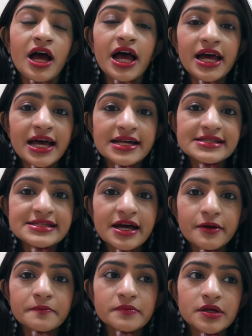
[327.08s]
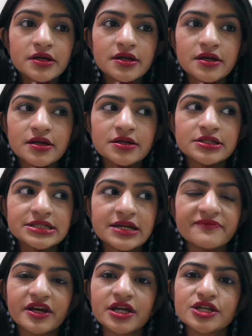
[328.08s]
I had
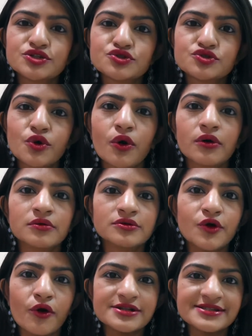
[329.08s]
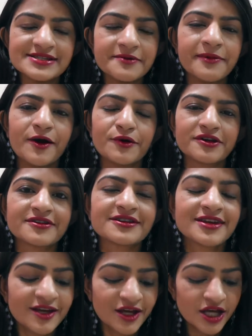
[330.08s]
some very strong thoughts about it.
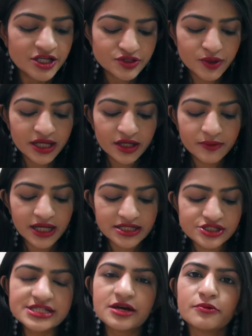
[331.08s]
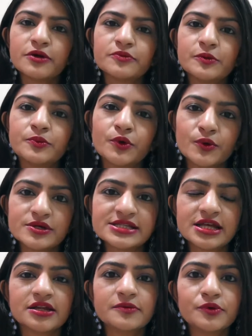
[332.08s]
So anyway, I'll just sum up the pros.
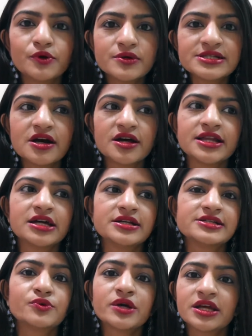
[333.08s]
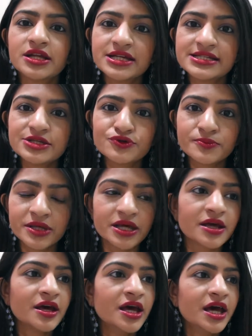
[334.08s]
The pros are that it's quick and easy to
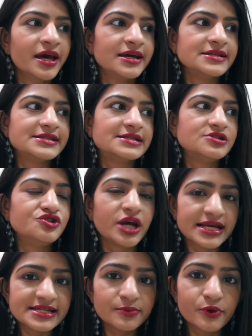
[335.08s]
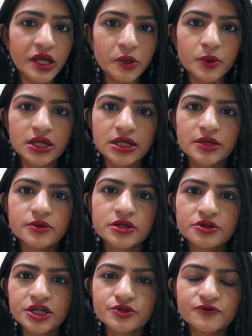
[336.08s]
make. It dries up very quickly within
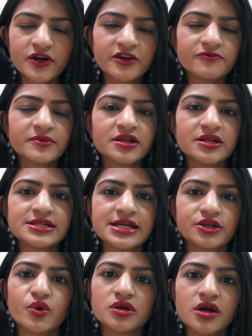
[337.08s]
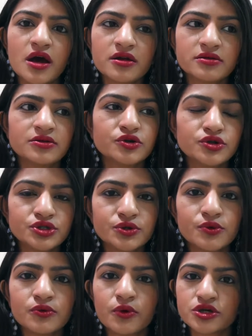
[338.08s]
3 to 5 minutes and you're done, good to
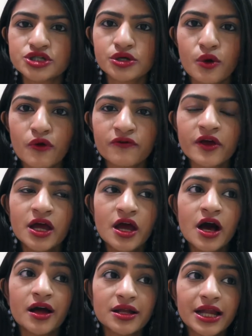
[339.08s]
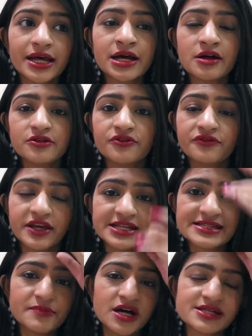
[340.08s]
go, wash it off. Unlike other
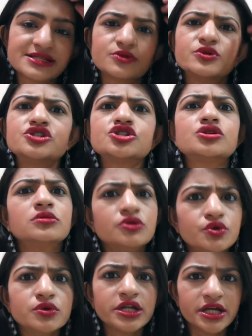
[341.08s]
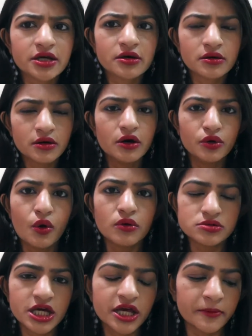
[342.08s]
face masks which do take a
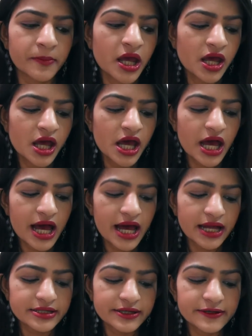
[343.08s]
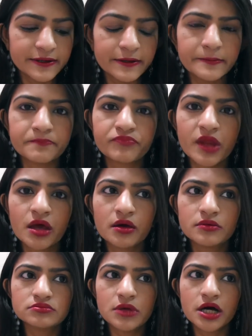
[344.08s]
long time. And
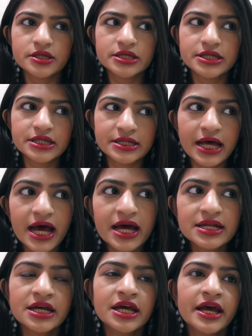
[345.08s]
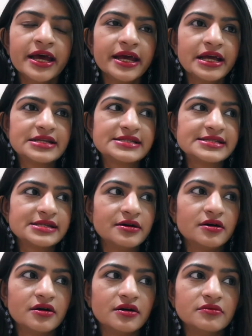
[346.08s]
other than that, it
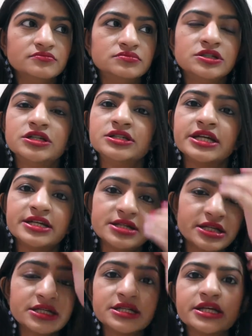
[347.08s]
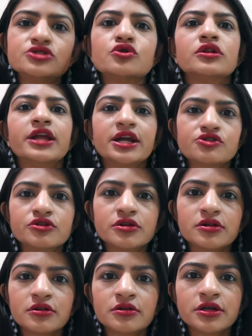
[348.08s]
contains all natural
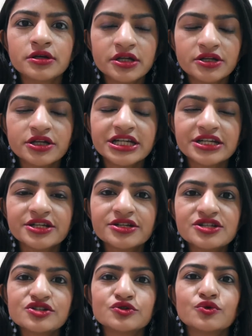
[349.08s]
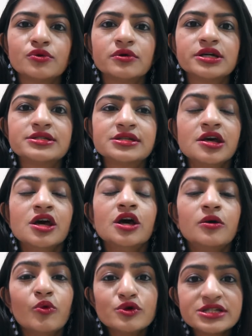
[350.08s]
ingredients, so it's
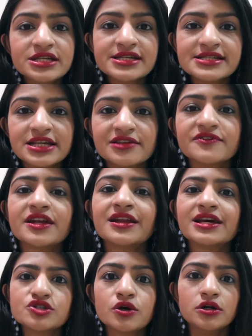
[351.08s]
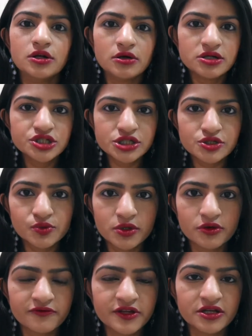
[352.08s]
mostly safe unless you're allergic to
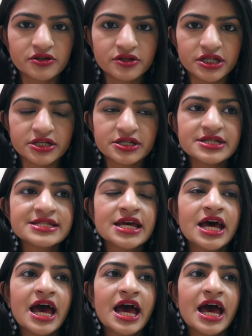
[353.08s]
one of the ingredients.